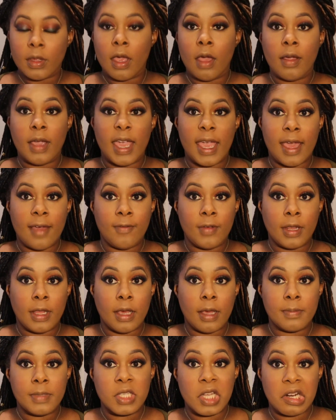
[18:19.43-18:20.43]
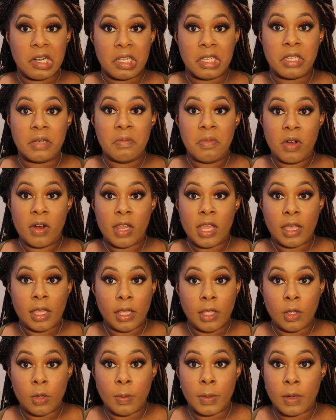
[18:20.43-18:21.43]
Okay, I feel like I'm starting to look more like
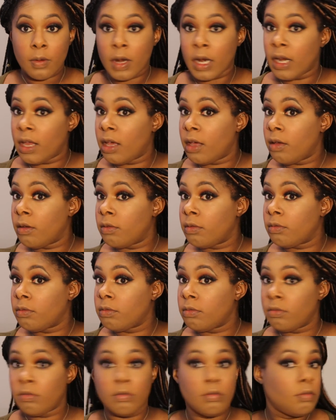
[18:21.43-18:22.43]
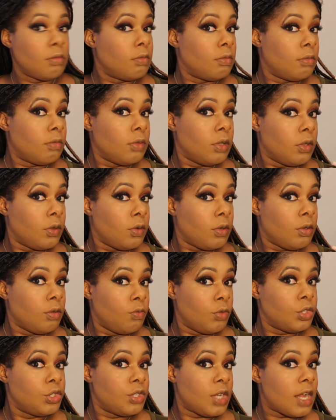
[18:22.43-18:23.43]
a human right now.
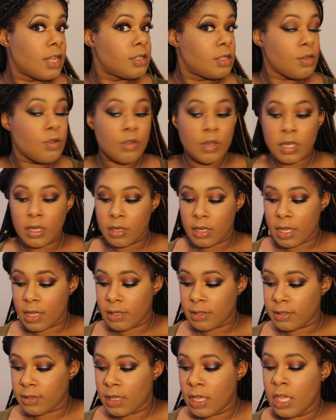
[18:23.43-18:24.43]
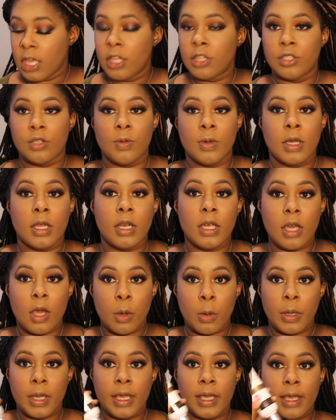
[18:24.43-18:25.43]
Would you guys agree? Yes. So we're going to
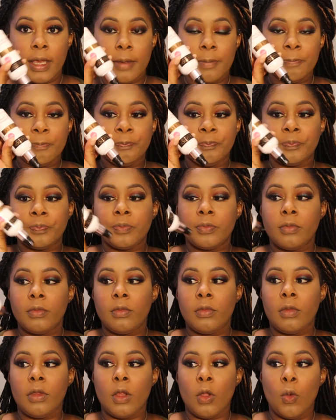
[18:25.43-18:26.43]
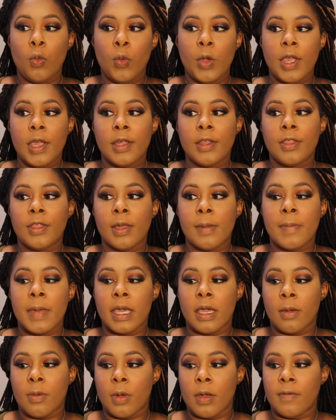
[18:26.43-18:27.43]
go in with the
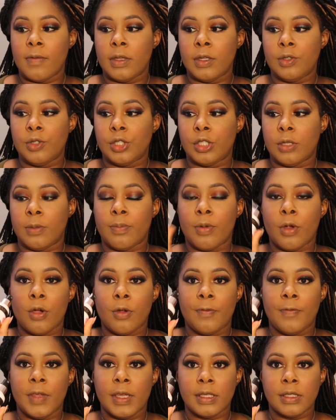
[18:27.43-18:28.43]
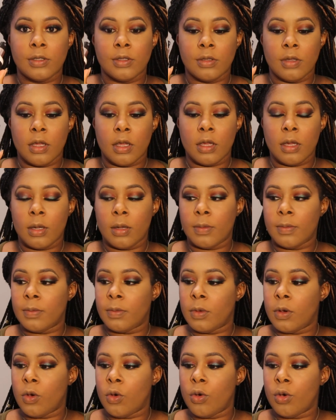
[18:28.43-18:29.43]
Makeup Revolution Pro Fix
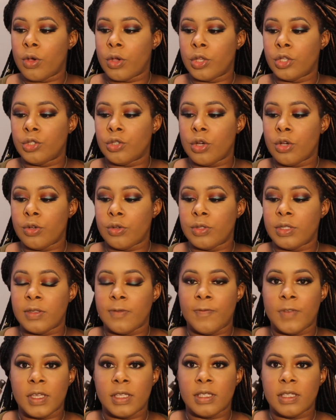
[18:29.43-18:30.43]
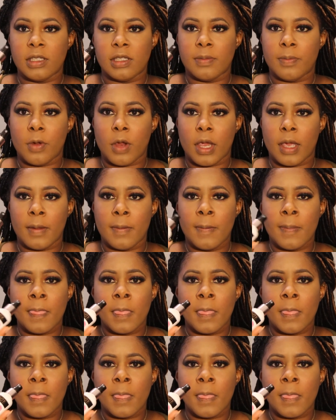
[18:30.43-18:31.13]
Oil Control Fixing Spray.